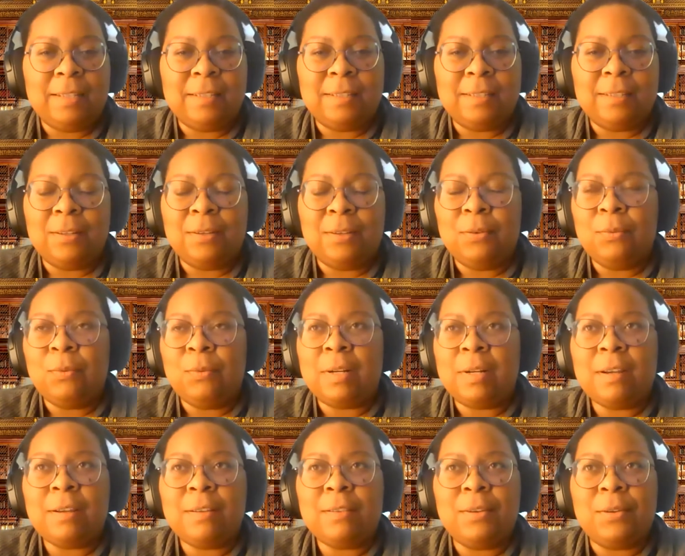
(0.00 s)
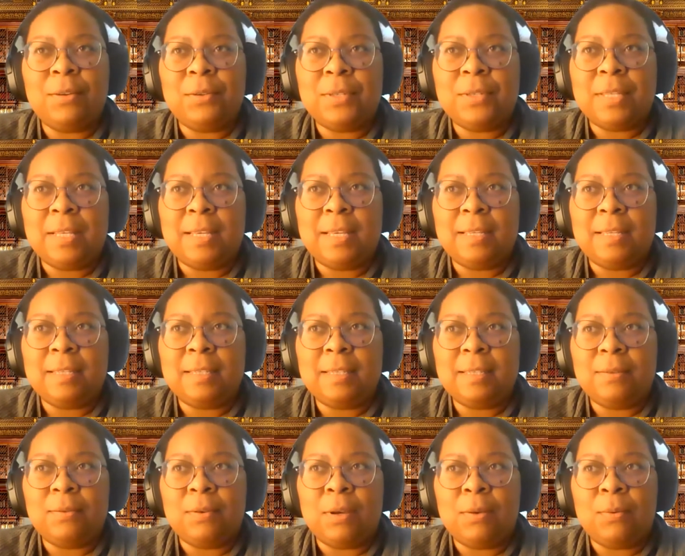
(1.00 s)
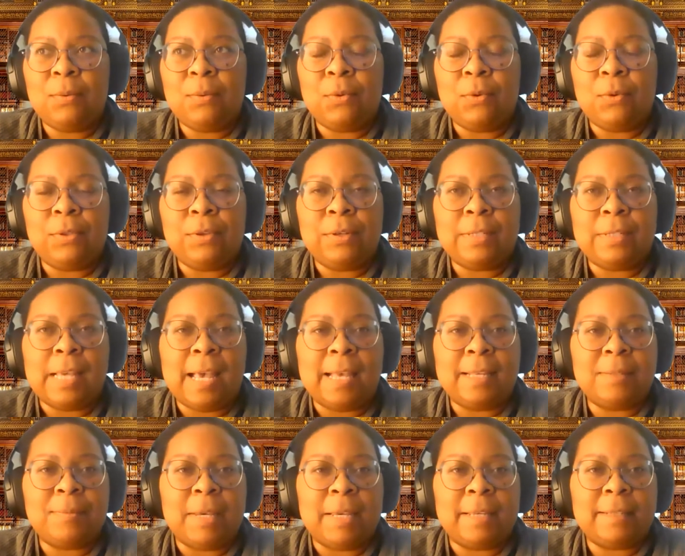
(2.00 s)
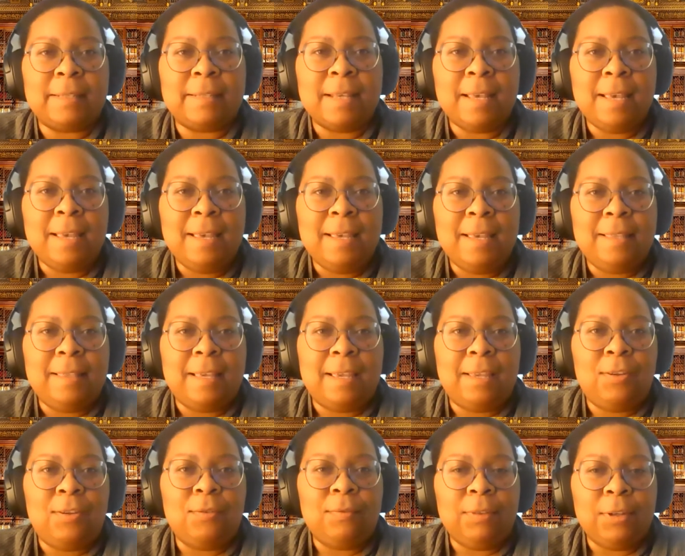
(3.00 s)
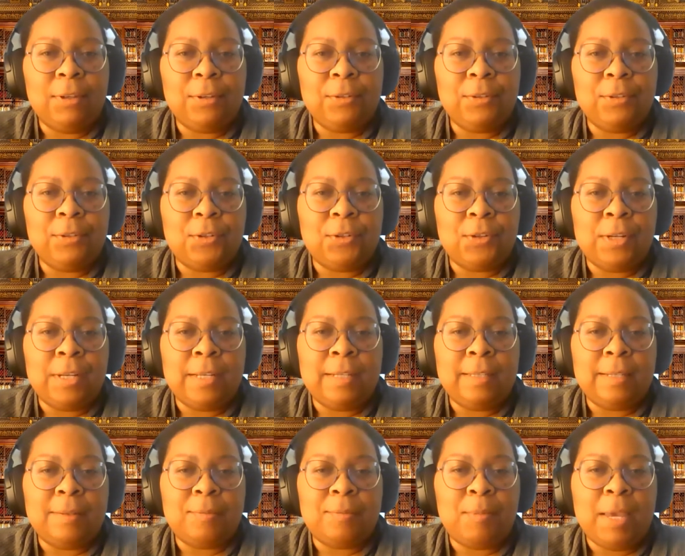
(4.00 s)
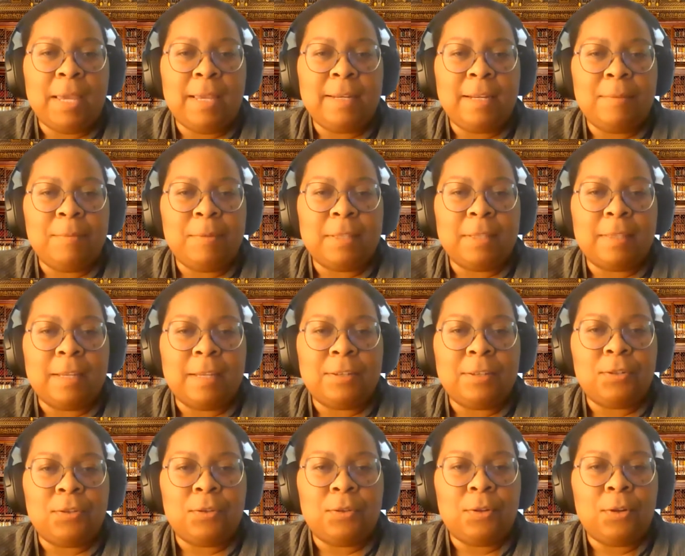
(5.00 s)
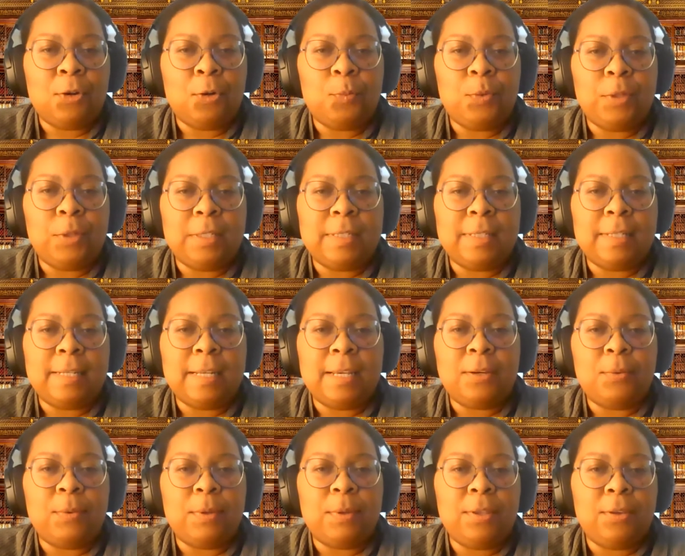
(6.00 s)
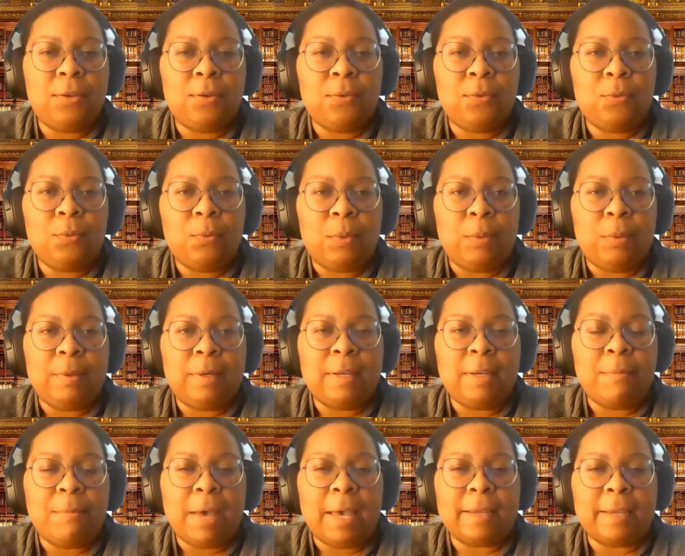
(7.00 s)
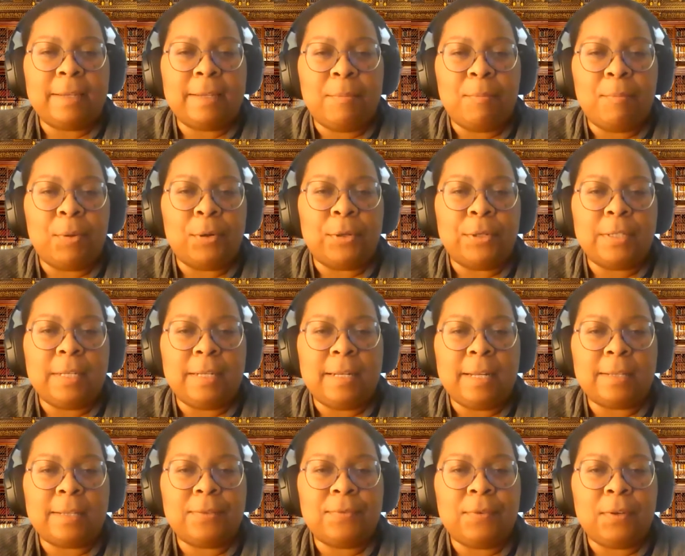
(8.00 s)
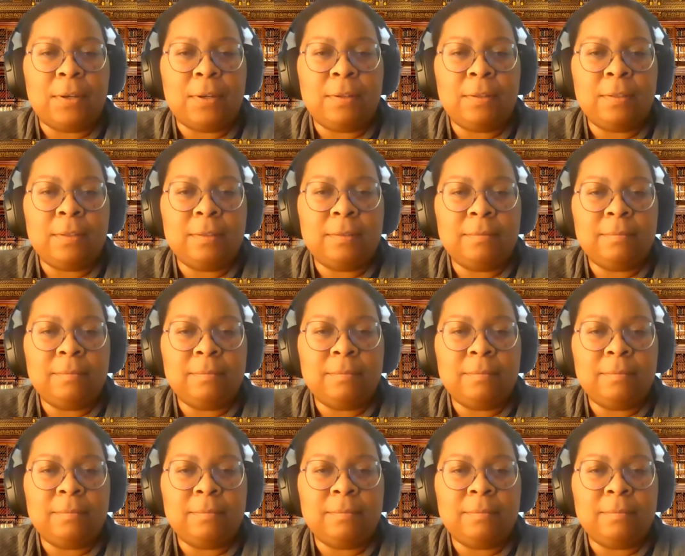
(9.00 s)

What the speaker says: And so what are those things or those aspects that you've learned during the pandemic that you're hoping to take with you when we come back in person next fall?